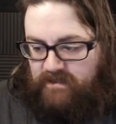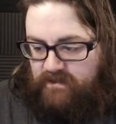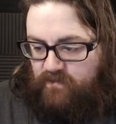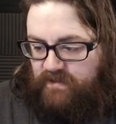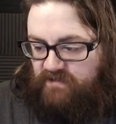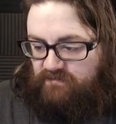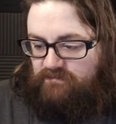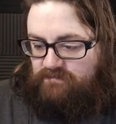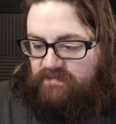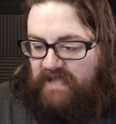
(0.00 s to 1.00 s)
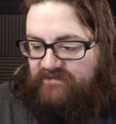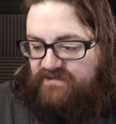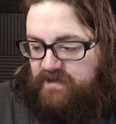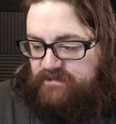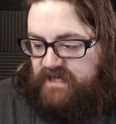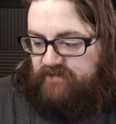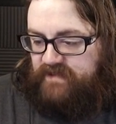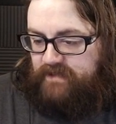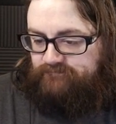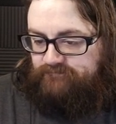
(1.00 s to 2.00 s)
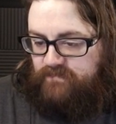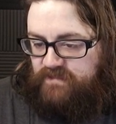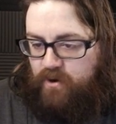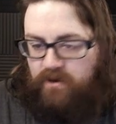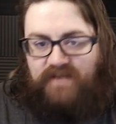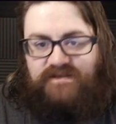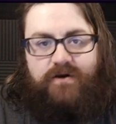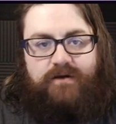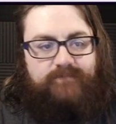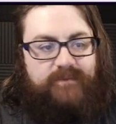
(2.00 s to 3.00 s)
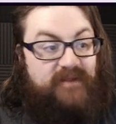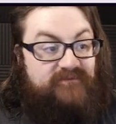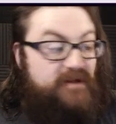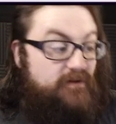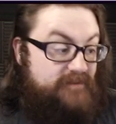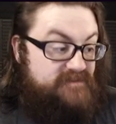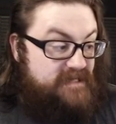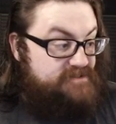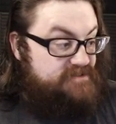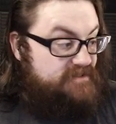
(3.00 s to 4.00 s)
We do live streams and everything. Do all kinds of art and play video games occasionally.